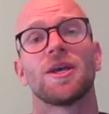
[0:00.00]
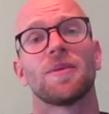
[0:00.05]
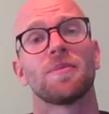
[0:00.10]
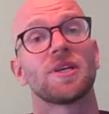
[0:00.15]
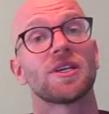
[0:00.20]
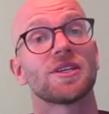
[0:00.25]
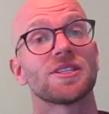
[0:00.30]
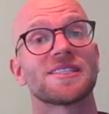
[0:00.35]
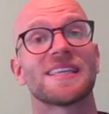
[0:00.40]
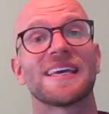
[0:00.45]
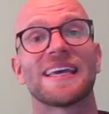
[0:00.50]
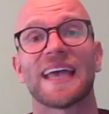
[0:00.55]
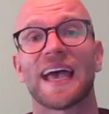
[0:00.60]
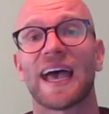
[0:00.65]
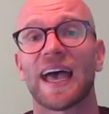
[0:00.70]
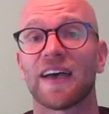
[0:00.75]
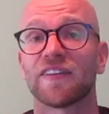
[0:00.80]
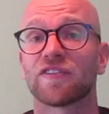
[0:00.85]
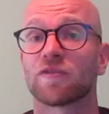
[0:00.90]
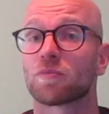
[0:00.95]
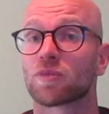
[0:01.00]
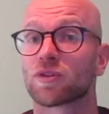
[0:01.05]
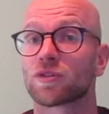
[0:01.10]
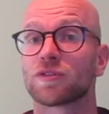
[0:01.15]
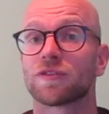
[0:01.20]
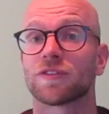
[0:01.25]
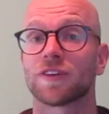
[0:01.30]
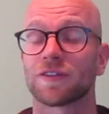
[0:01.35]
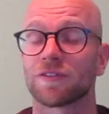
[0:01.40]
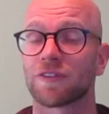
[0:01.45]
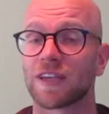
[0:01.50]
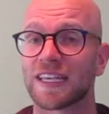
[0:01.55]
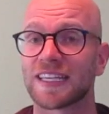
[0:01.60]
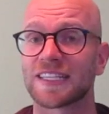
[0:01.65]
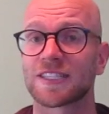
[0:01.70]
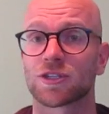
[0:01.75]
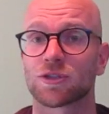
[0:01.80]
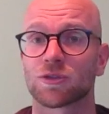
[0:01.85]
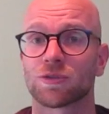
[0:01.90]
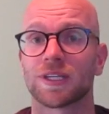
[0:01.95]
because they have proof of
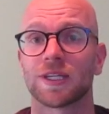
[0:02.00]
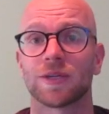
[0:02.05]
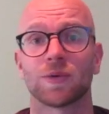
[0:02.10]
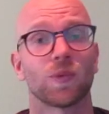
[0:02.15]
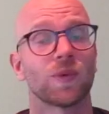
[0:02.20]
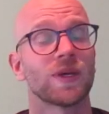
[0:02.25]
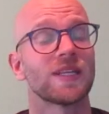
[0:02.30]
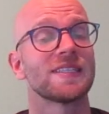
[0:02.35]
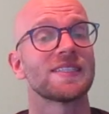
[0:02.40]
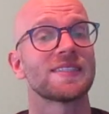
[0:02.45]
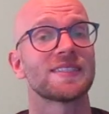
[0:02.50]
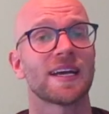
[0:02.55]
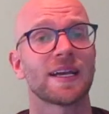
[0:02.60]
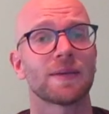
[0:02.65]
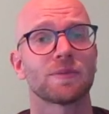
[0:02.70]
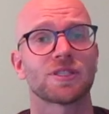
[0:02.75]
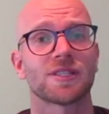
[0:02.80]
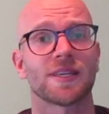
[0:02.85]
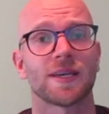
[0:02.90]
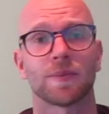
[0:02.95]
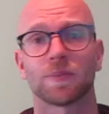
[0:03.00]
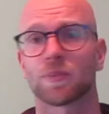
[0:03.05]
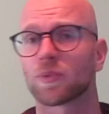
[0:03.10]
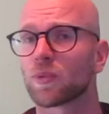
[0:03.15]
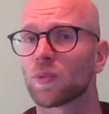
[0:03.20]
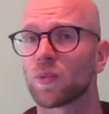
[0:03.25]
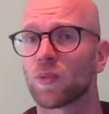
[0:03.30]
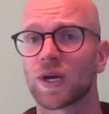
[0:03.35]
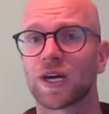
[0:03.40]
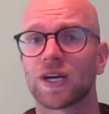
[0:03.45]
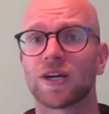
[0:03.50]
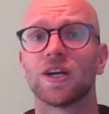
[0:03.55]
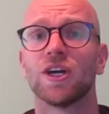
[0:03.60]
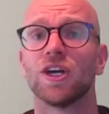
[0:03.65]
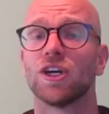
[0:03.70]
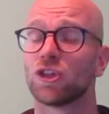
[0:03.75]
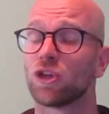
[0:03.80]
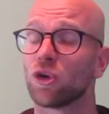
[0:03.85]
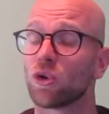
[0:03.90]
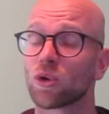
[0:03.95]
history with a timestamp where
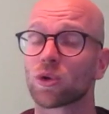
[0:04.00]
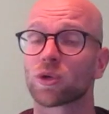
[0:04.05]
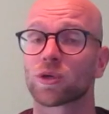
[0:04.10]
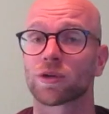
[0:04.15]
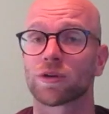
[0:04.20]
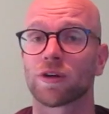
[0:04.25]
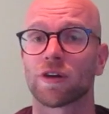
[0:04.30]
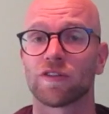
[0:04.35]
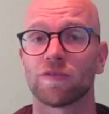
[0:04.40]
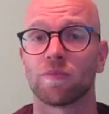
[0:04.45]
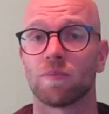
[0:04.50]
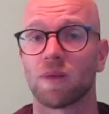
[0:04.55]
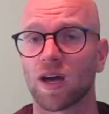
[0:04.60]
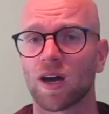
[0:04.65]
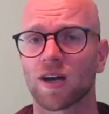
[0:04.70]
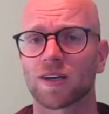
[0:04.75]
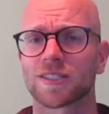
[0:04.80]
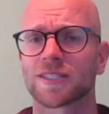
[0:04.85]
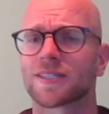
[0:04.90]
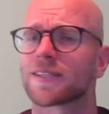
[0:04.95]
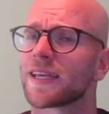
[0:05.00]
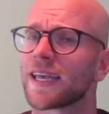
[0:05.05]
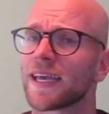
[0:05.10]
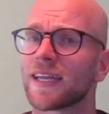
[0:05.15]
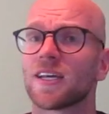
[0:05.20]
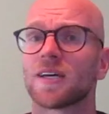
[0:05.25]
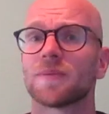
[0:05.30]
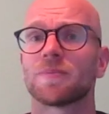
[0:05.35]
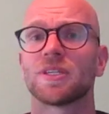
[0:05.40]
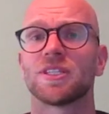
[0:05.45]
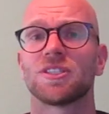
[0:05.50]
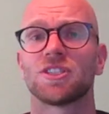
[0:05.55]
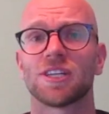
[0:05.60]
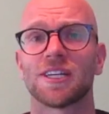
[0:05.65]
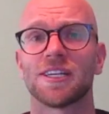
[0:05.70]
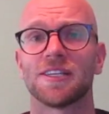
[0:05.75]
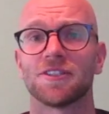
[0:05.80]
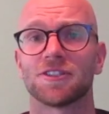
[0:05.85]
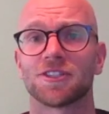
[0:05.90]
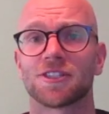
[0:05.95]
the order of blocks cannot be
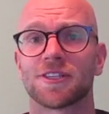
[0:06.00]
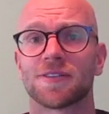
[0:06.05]
changed.